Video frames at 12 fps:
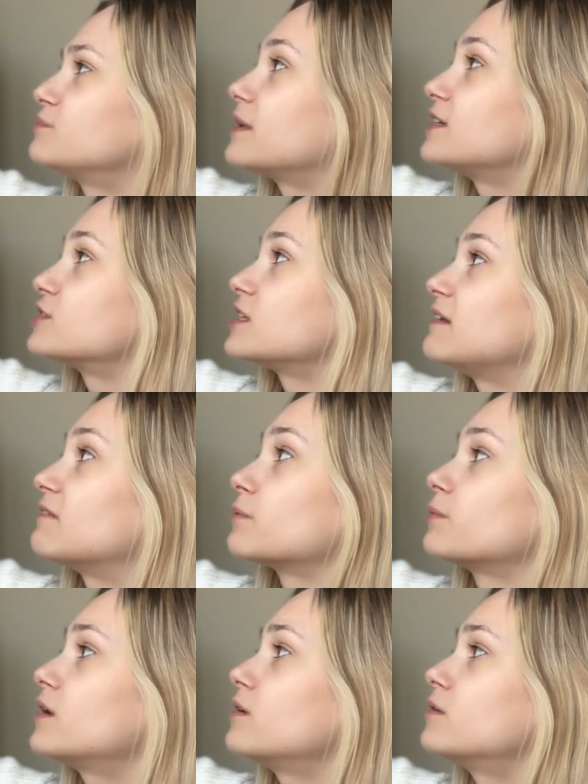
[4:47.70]
by Geneva
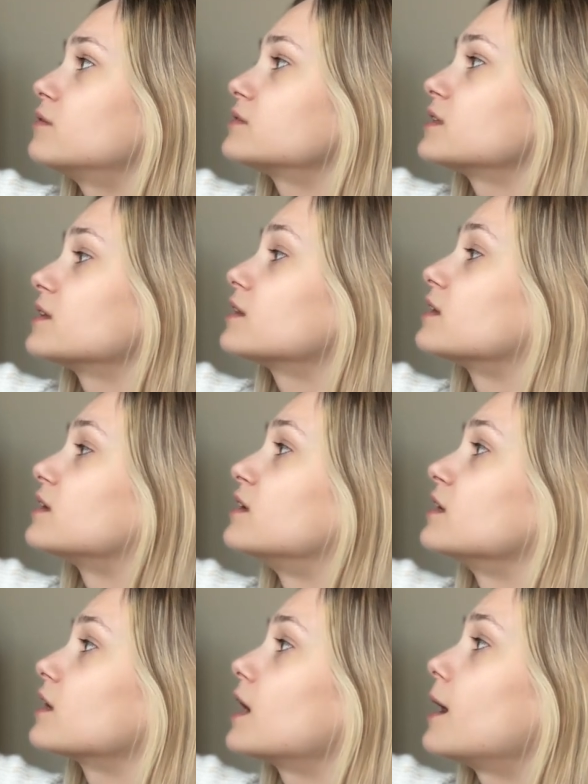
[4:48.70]
Rose,
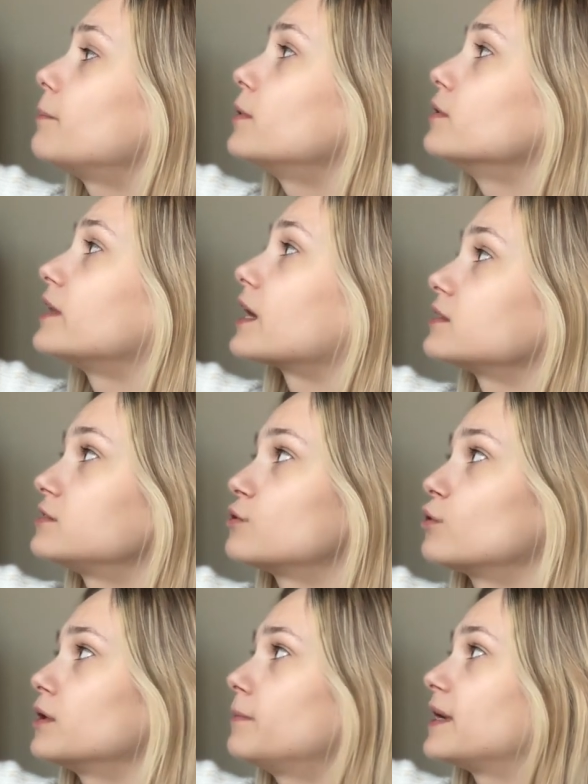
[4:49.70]
The Couple Next
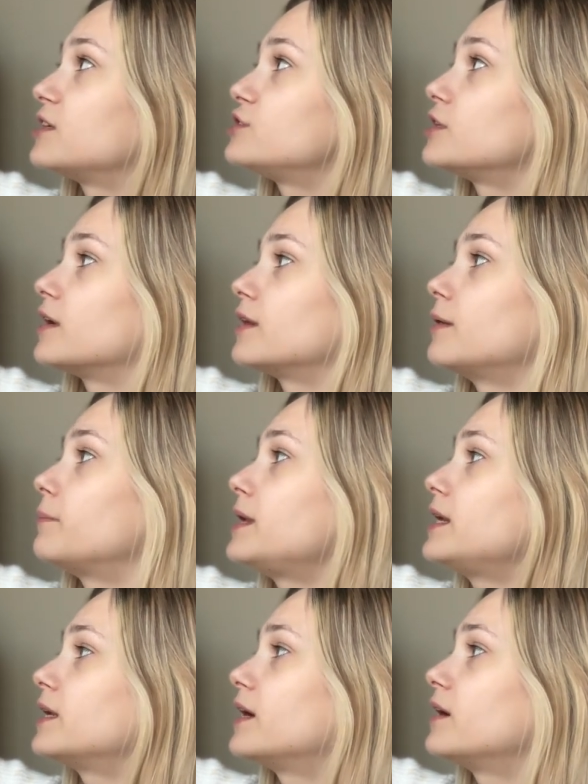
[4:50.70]
Door by Shari
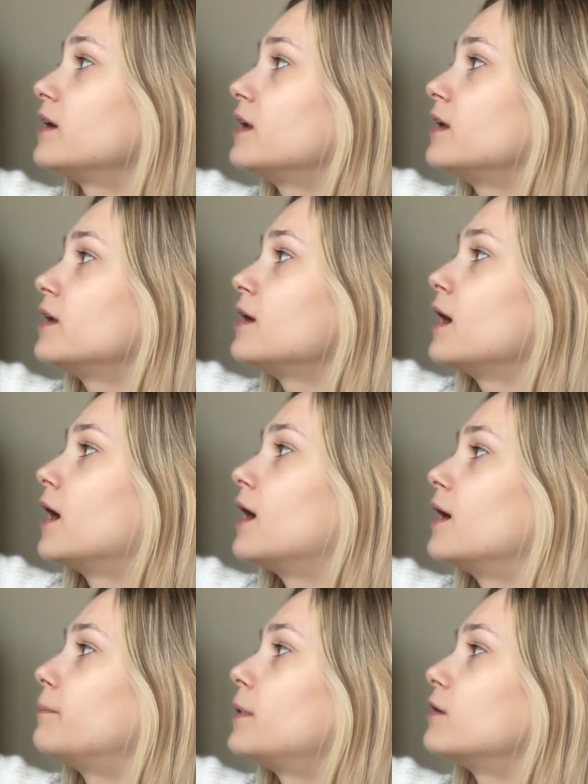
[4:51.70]
Lapena,
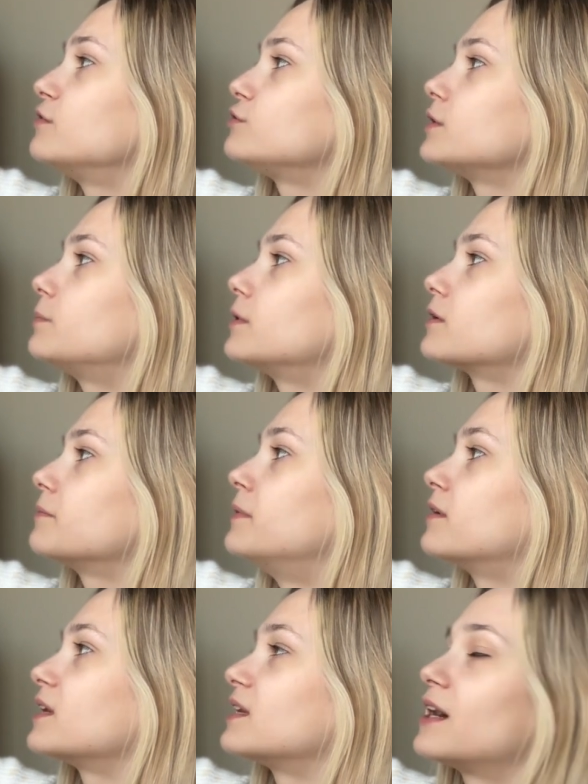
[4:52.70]
a poetry book,
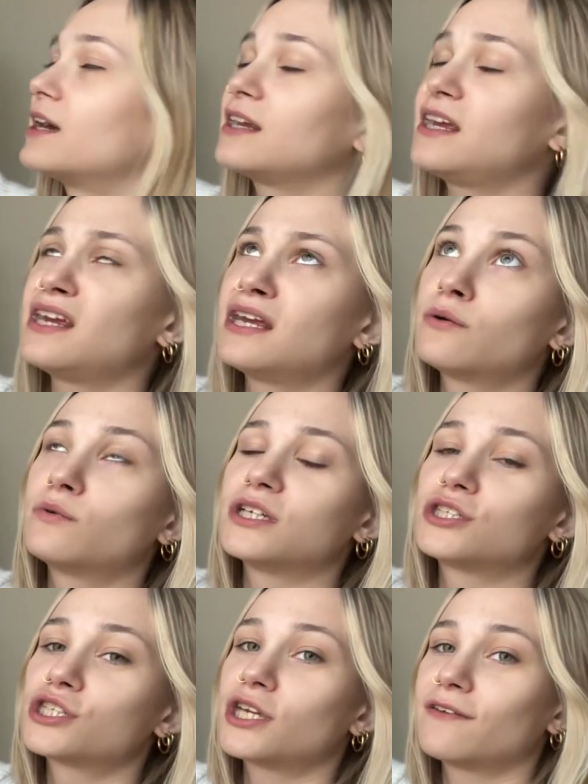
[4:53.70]
Milk and Honey,
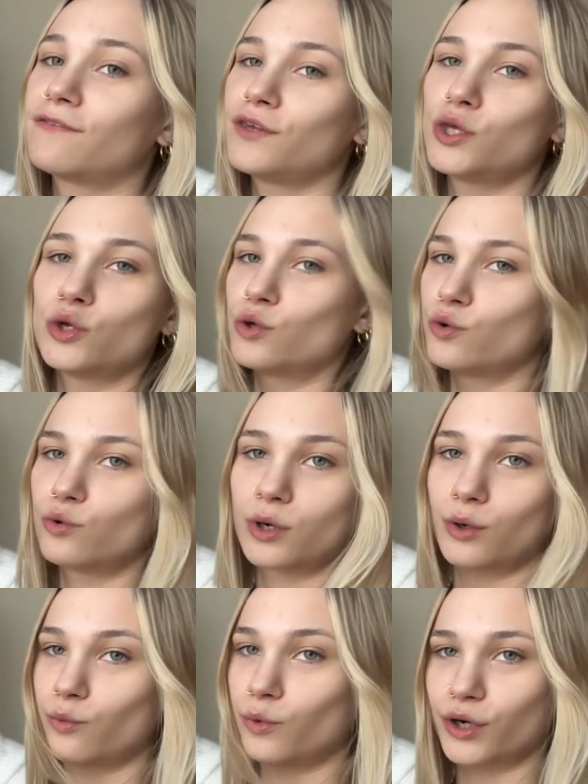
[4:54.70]
which if
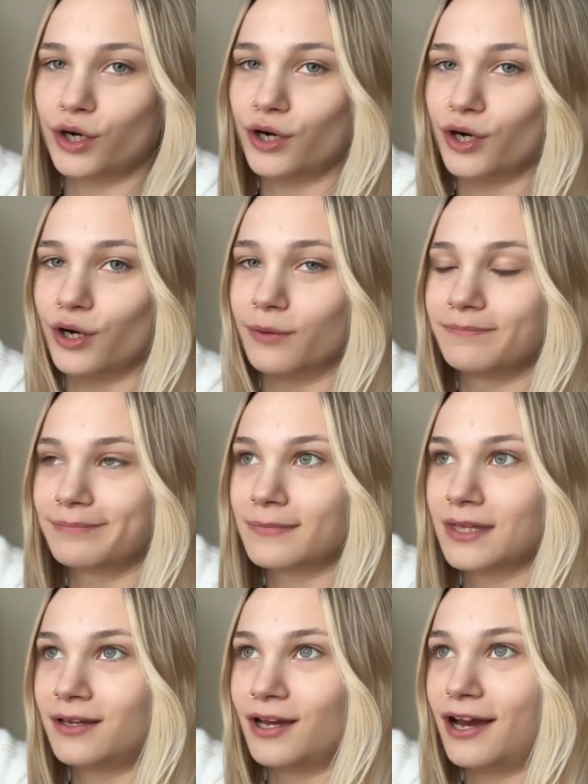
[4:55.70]
you were
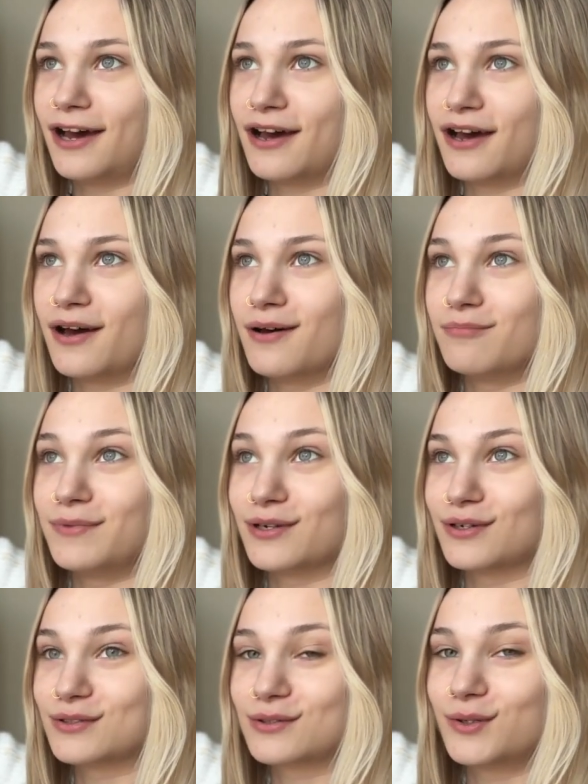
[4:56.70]
uh,
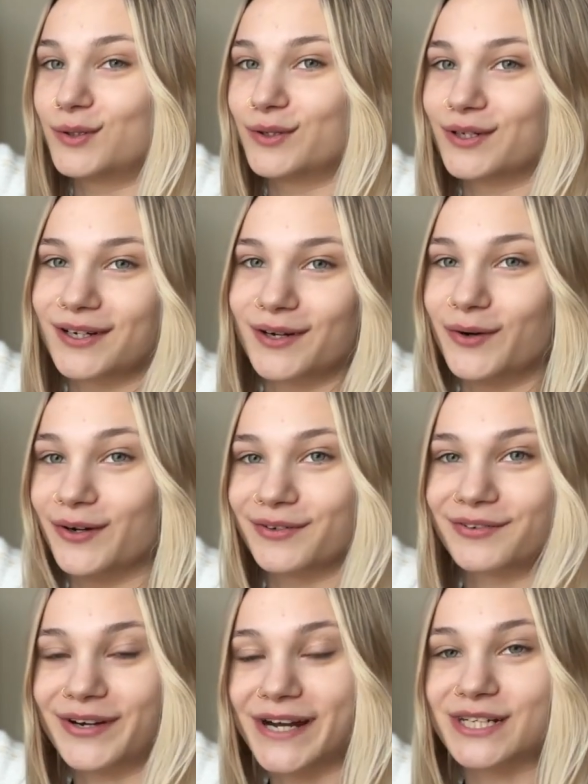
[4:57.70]
middle schooler or
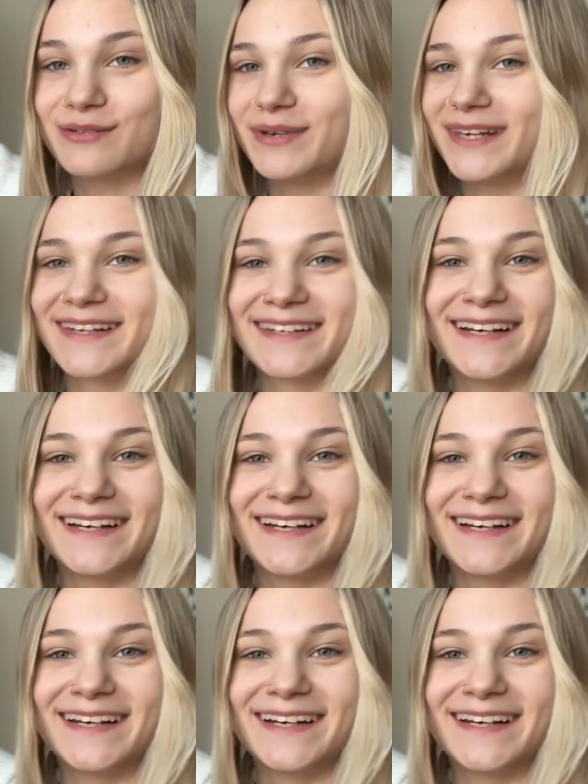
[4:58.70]
freshman